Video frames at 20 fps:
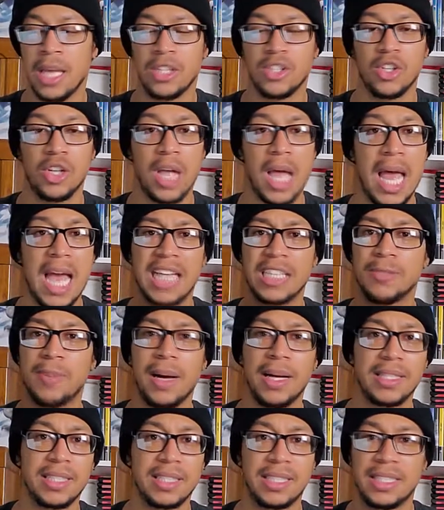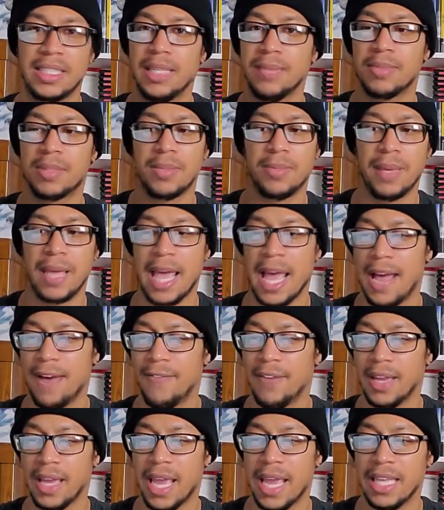Xbox seems to be
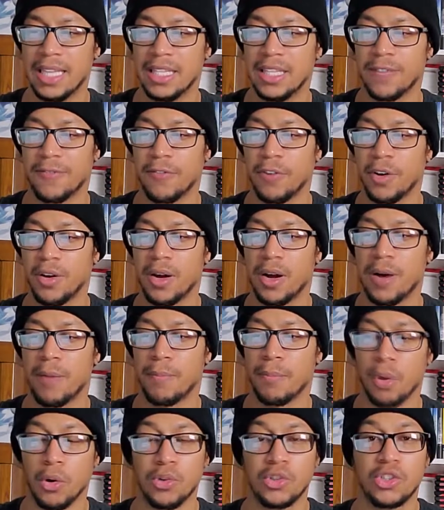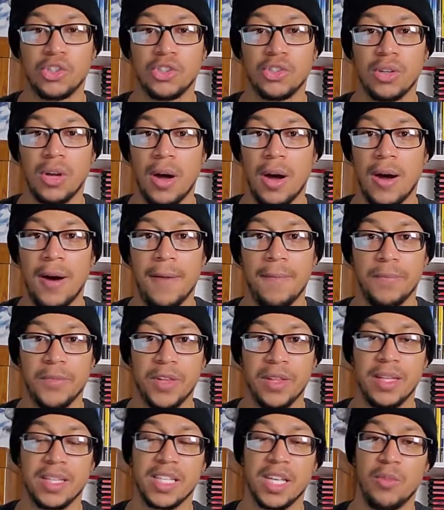having a different approach to this,